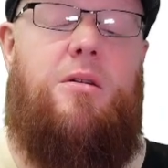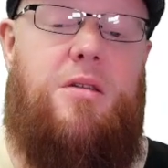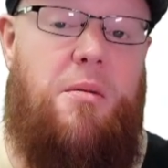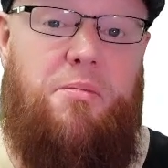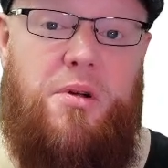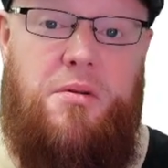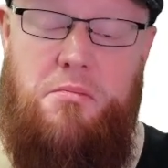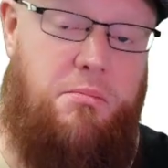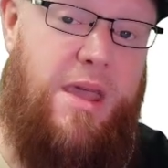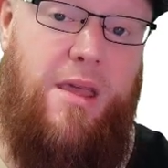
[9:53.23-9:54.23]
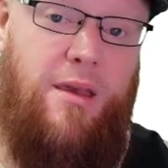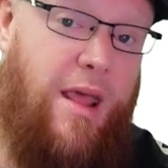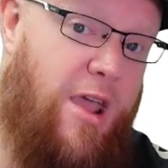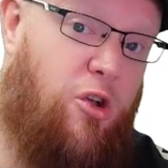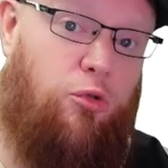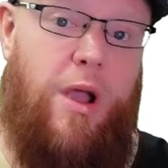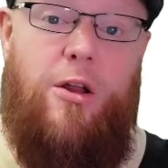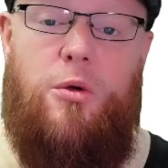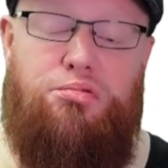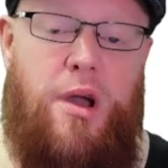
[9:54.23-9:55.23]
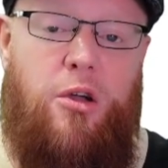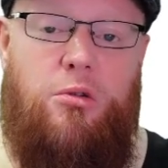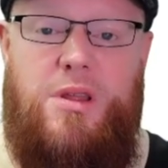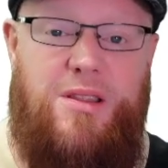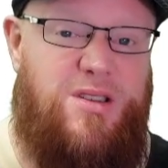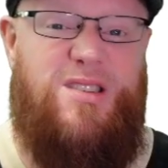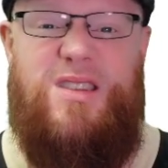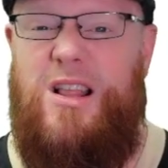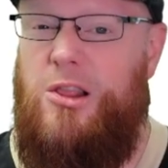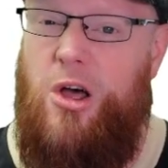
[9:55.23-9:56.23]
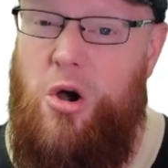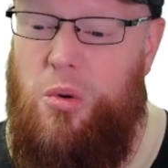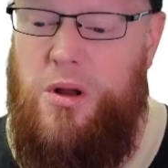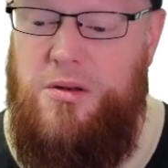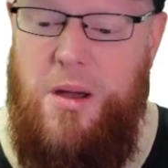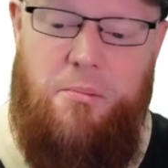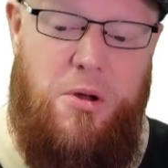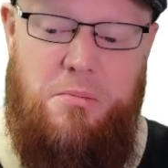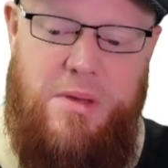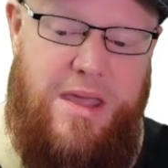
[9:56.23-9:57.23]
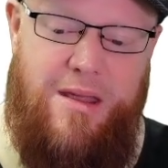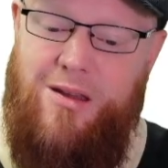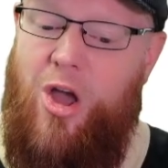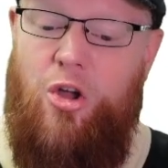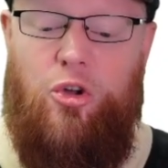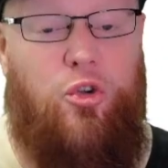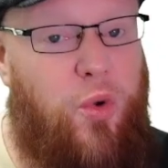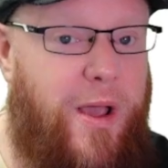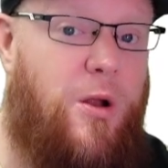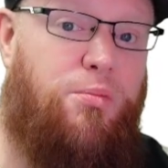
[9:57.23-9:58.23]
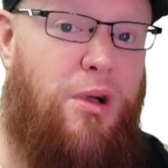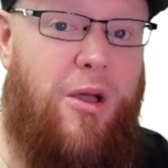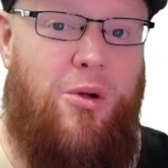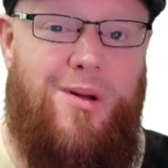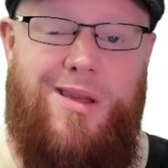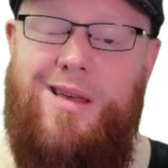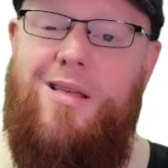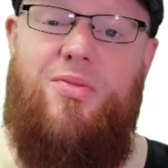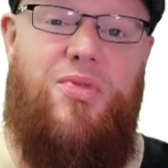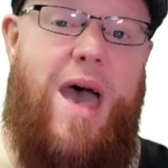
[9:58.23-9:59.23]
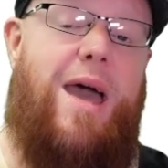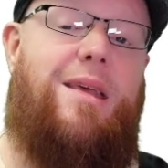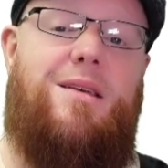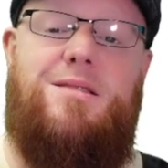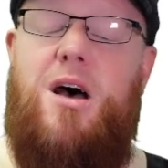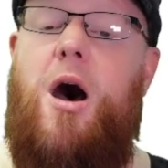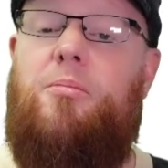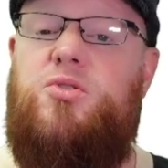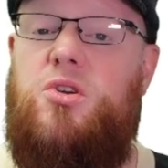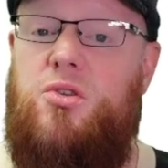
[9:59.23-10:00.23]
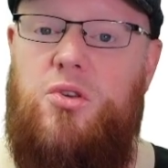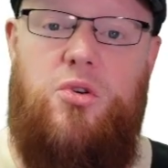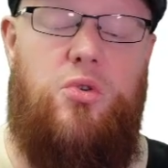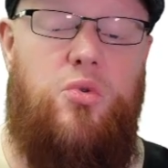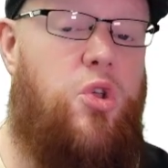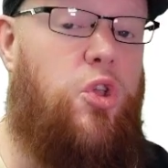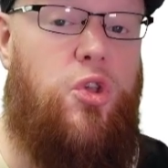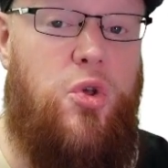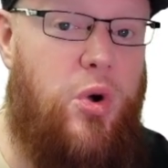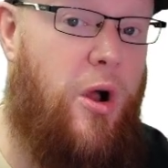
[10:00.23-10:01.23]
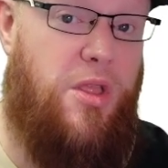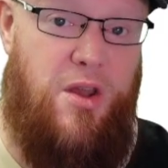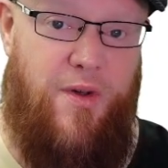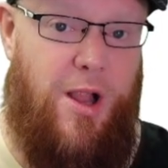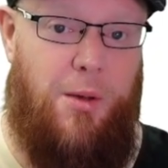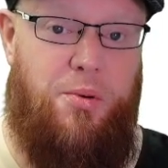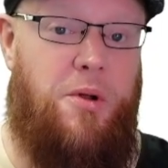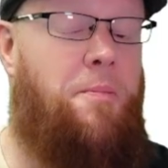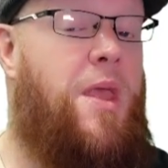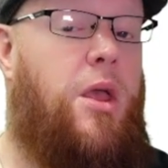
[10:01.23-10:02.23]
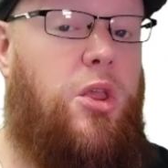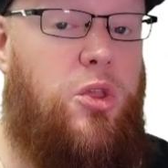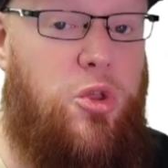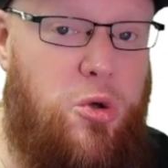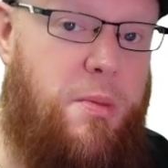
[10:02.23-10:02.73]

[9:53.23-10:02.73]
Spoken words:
number mean a greater priority? Does the lower number mean greater priority? that is up to you. You are the developer. You